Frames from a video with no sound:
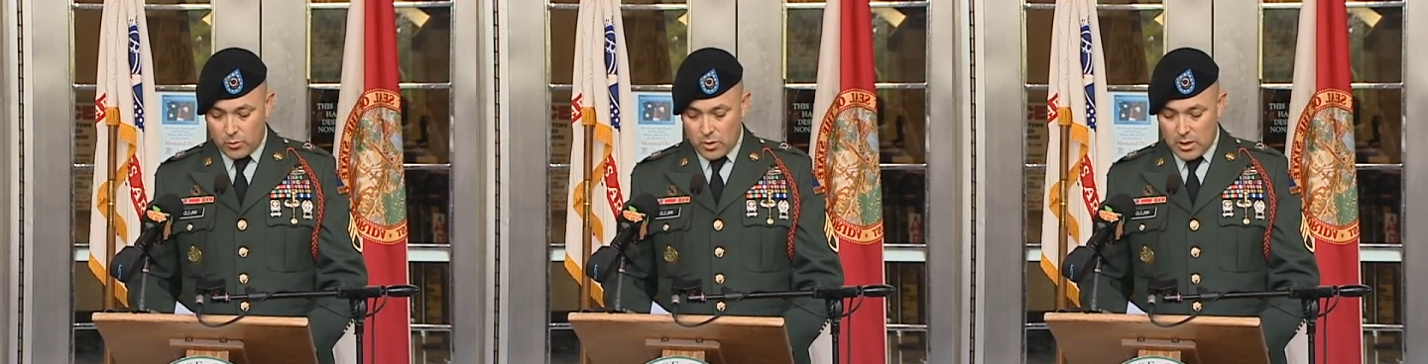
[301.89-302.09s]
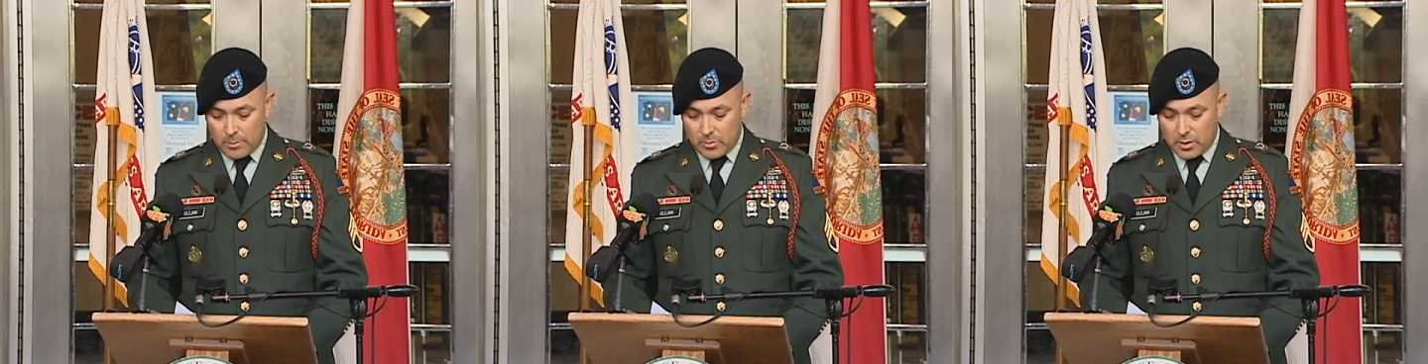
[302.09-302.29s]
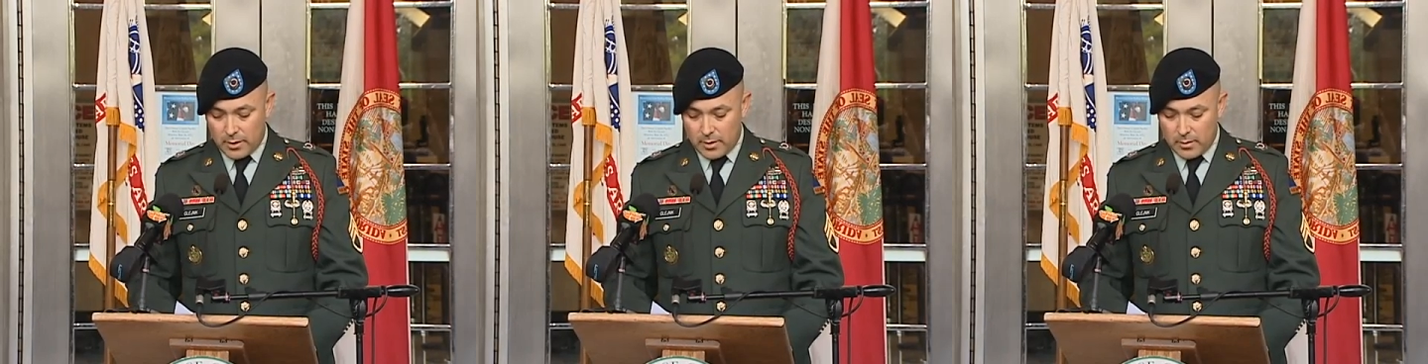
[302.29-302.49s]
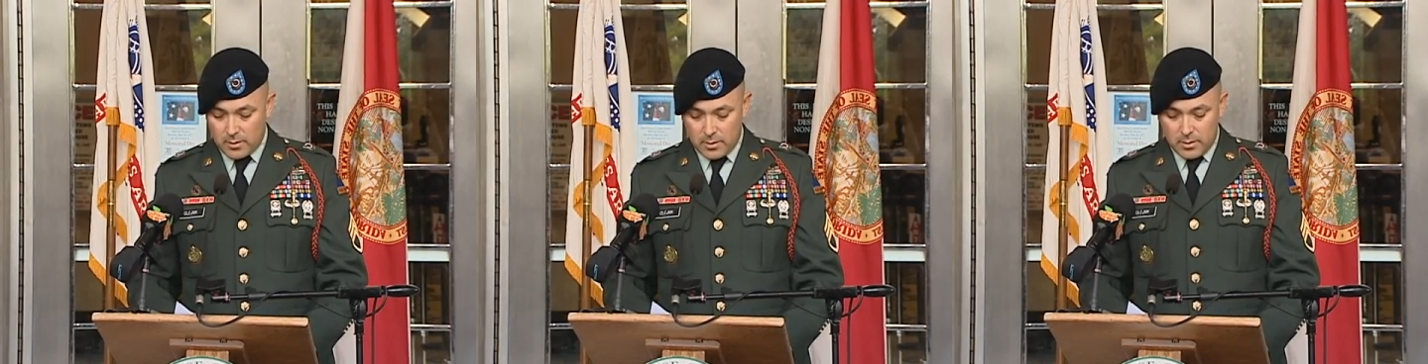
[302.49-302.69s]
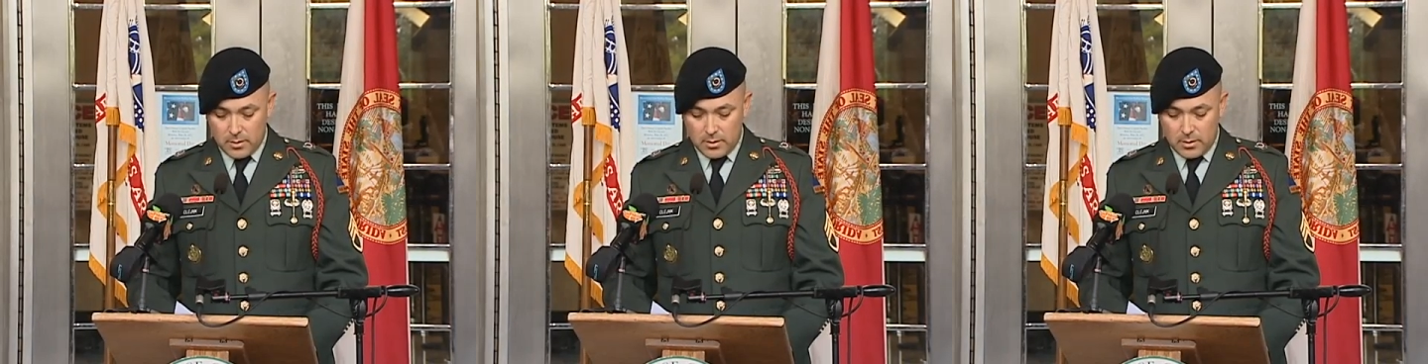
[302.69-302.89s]
properly,
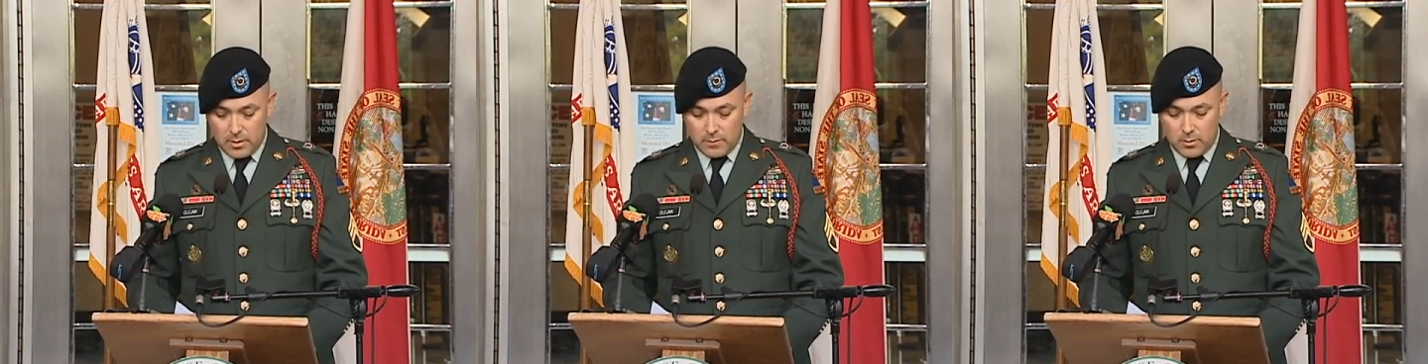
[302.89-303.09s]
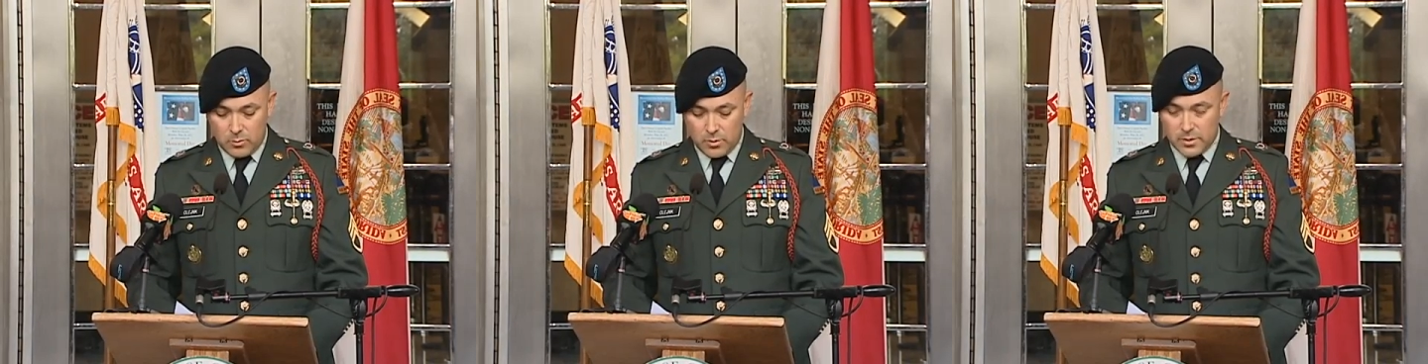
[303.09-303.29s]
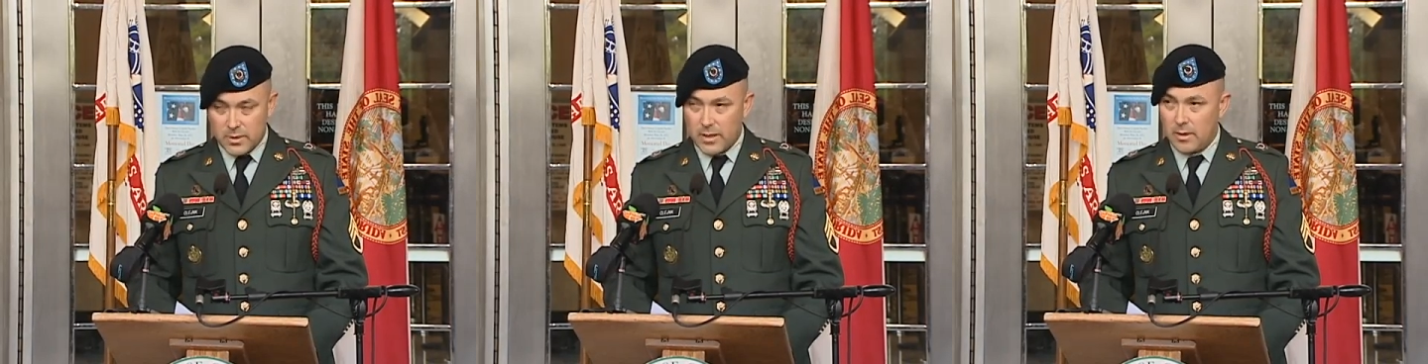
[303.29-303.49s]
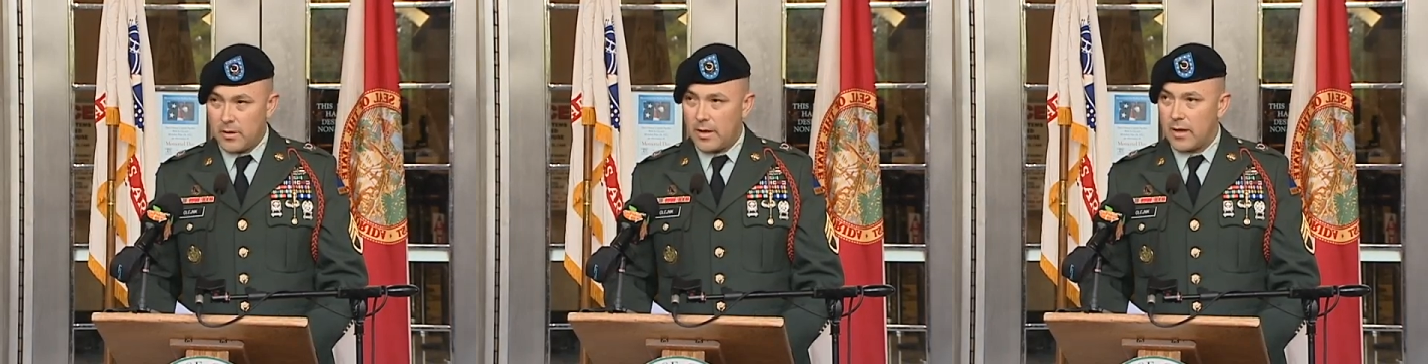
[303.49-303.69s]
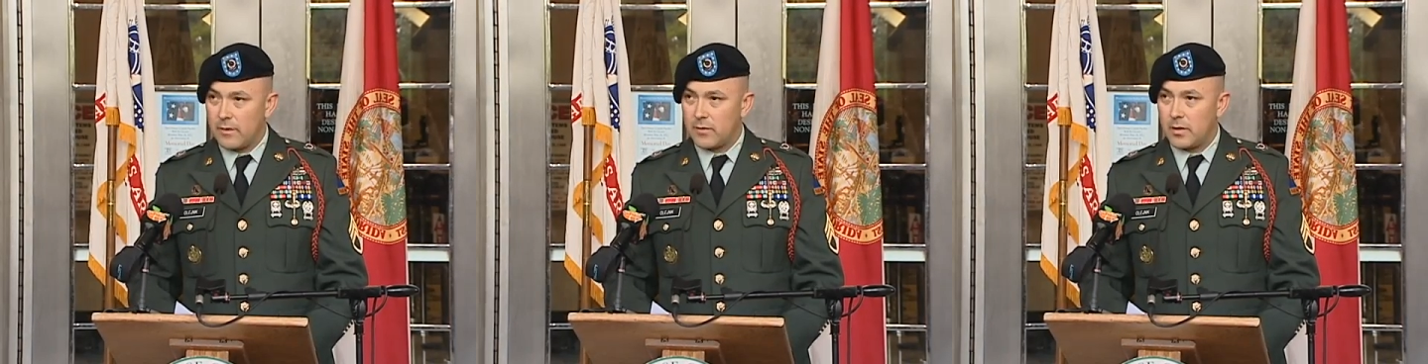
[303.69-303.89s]
even when scared
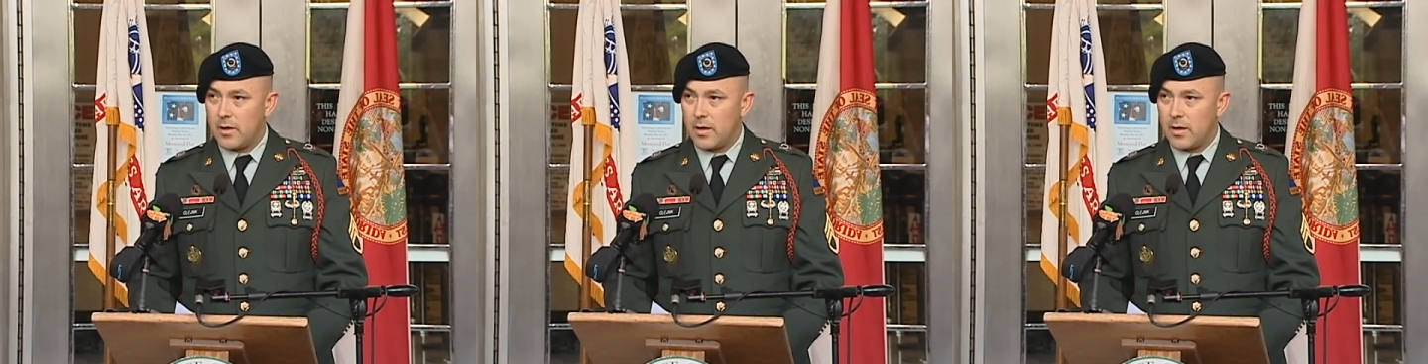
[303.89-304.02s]
half to